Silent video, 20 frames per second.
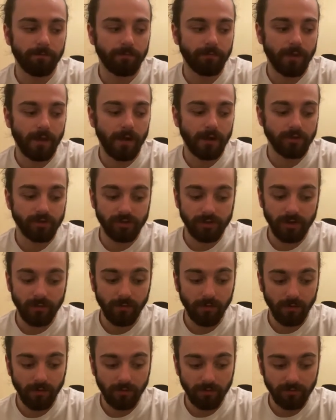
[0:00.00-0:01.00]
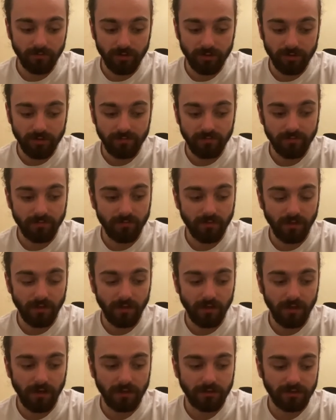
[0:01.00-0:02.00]
I just come up just
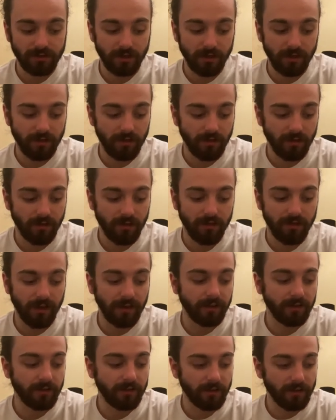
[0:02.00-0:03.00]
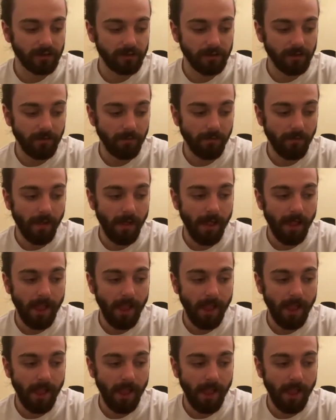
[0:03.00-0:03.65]
as a thing.